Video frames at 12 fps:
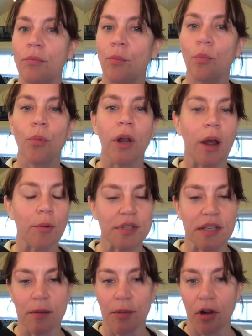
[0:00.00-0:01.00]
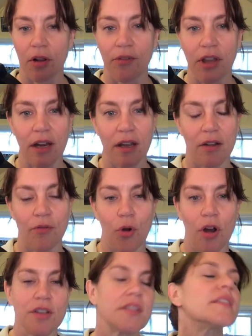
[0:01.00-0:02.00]
when I was in the middle of getting a
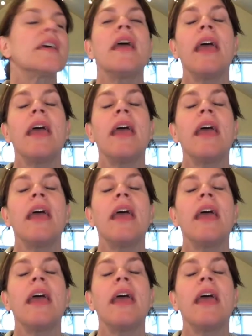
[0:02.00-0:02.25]
divorce,